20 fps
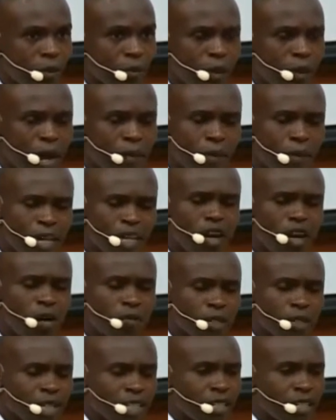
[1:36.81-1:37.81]
My main
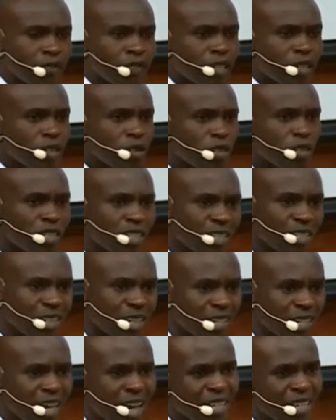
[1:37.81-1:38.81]
objective is to
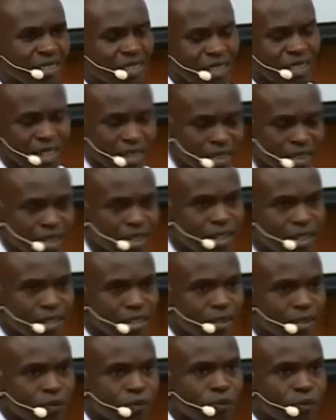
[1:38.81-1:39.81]
synthesize the
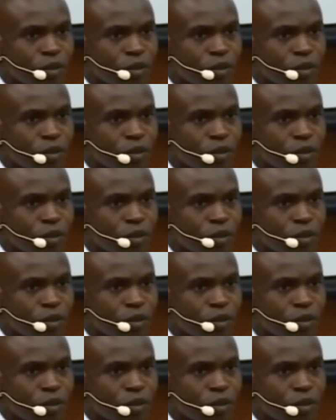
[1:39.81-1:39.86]
catalyst,